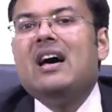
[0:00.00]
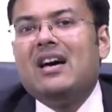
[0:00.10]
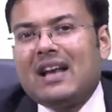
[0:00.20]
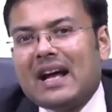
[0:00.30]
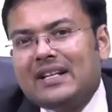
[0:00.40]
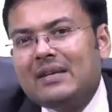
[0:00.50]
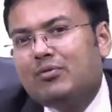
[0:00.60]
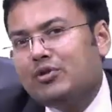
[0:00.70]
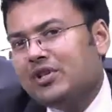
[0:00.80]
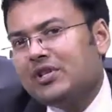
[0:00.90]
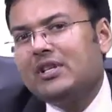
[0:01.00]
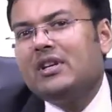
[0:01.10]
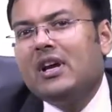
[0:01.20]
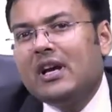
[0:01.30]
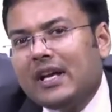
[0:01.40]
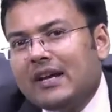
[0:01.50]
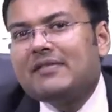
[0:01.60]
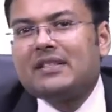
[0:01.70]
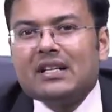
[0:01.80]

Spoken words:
Writing position gives